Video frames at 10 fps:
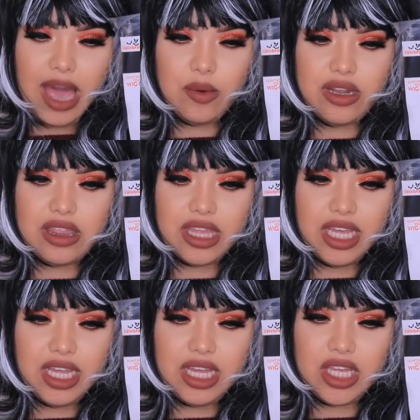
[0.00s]
I would
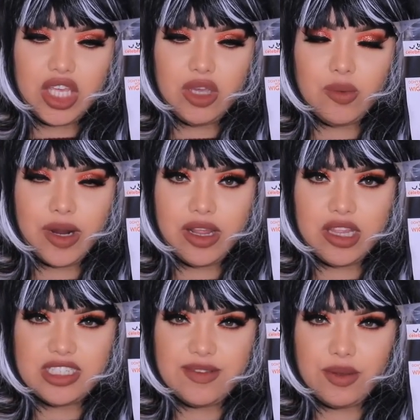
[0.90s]
think you'd wear
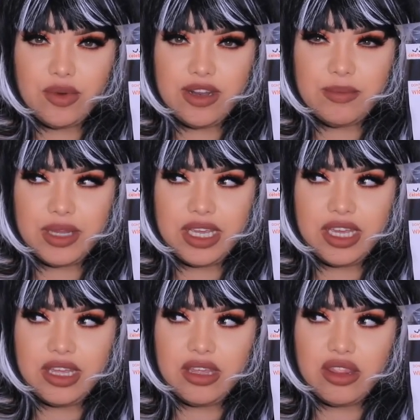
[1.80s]
this if you want to
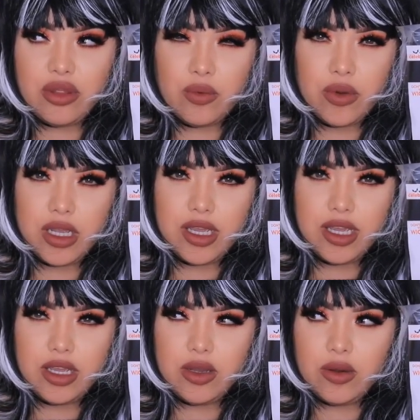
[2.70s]
be The
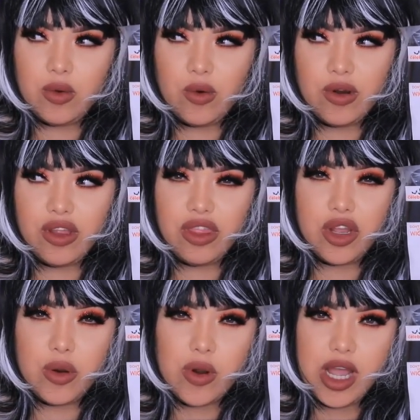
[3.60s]
Ring or The
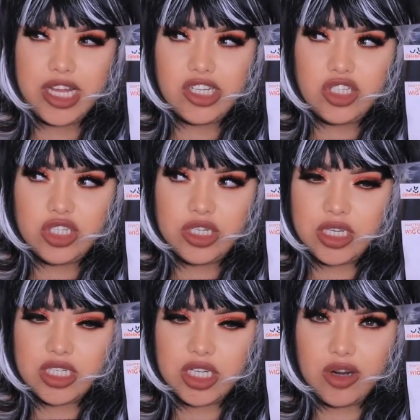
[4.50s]
Grudge.
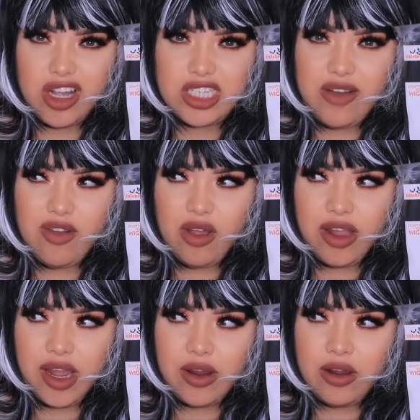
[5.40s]
Does The Grudge have
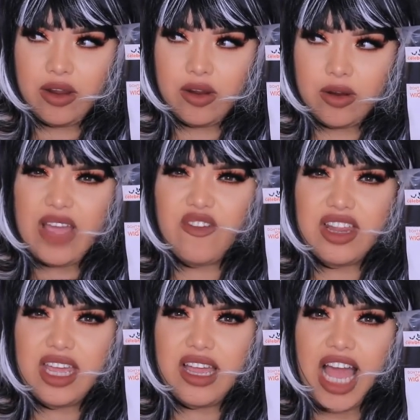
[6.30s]
long hair? I feel
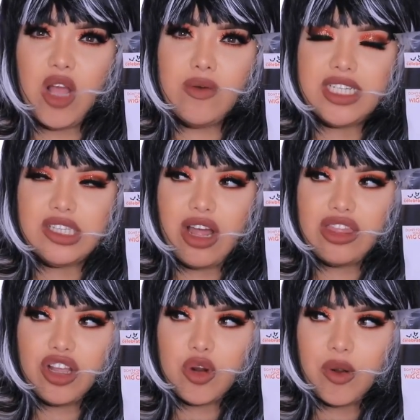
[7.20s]
like I always
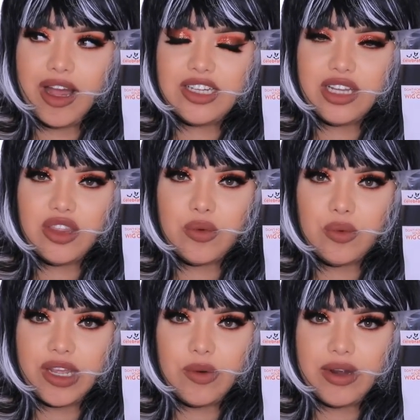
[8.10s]
thought The Grudge and The
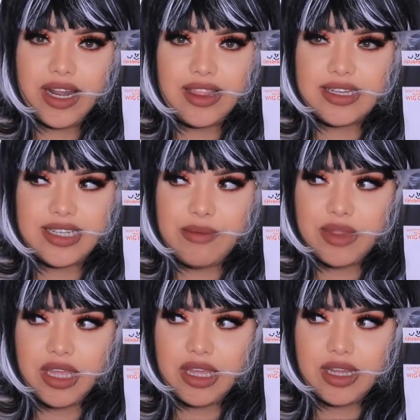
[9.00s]
Ring were like the same
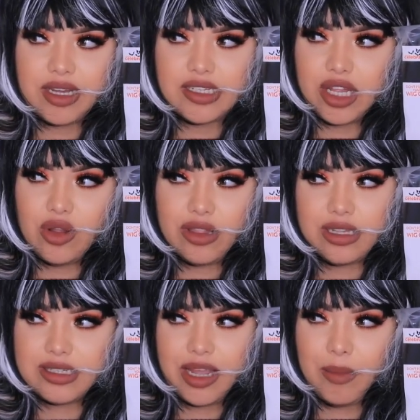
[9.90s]
thing because they look
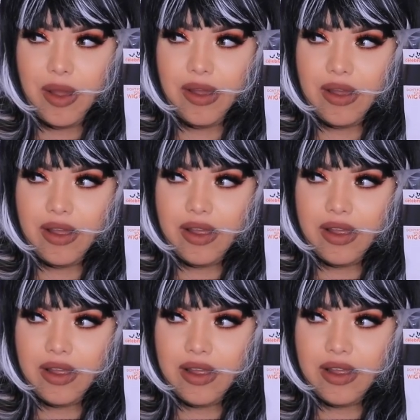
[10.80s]
the same, huh?
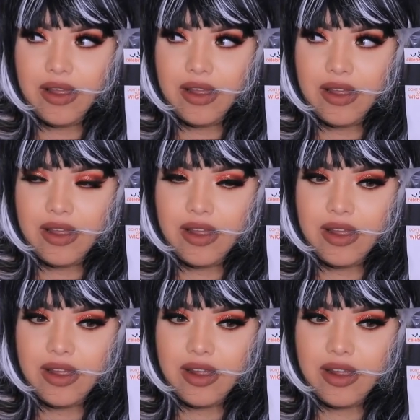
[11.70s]
Same, yeah.
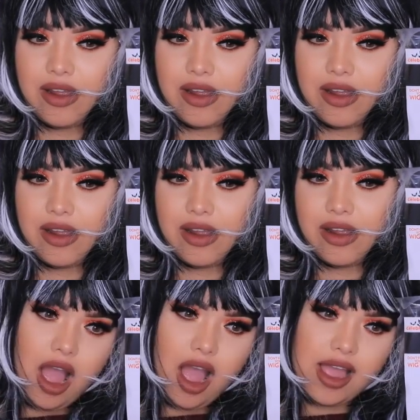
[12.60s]
I always get
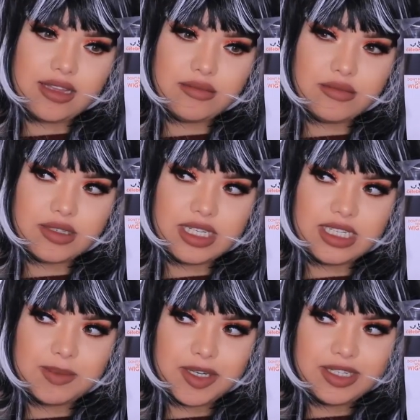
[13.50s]
confused.
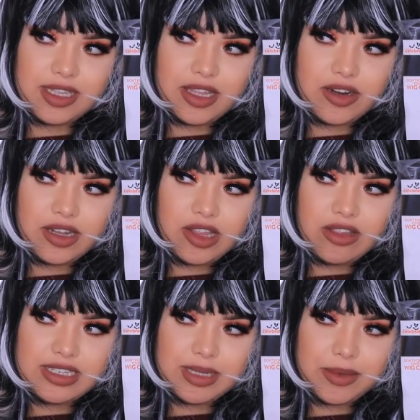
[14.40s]
Conspiracy theory, they're
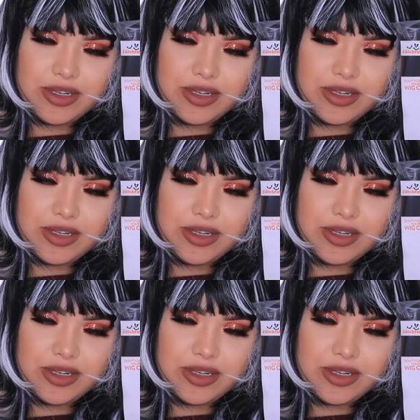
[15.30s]
the same